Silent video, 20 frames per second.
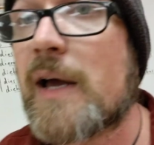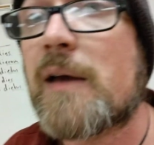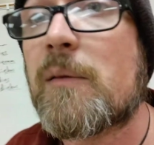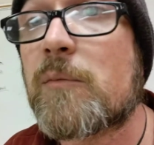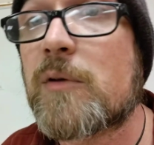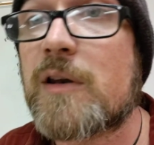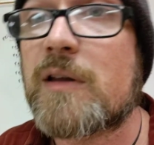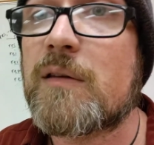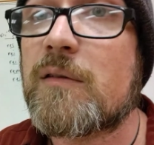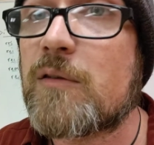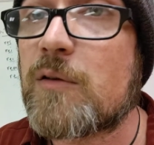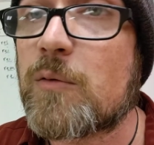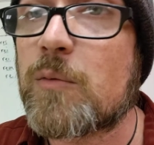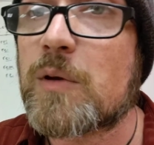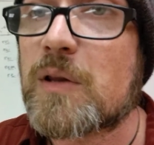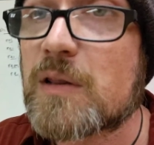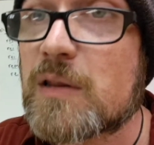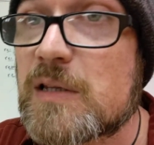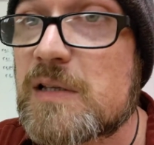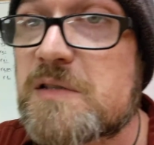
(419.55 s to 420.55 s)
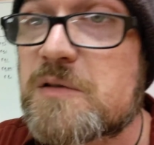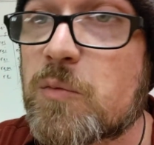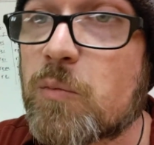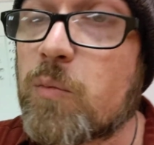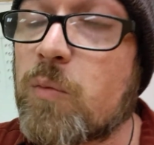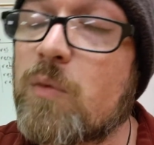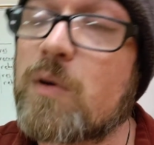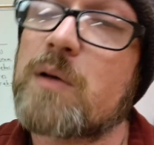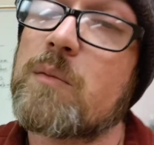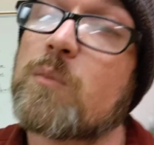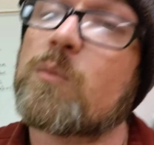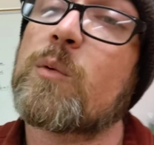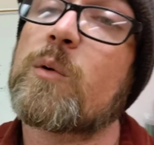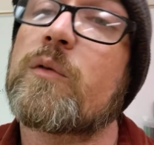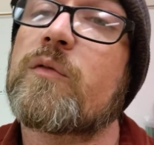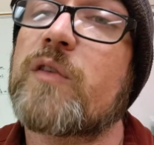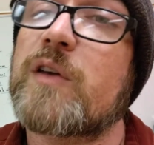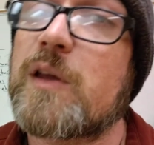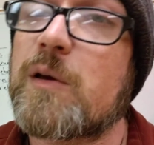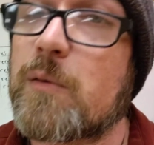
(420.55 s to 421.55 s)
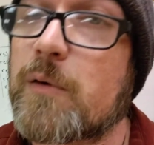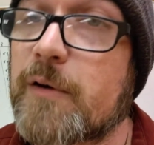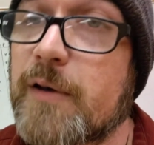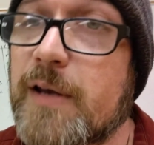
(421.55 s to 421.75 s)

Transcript: am going to do at least one more video on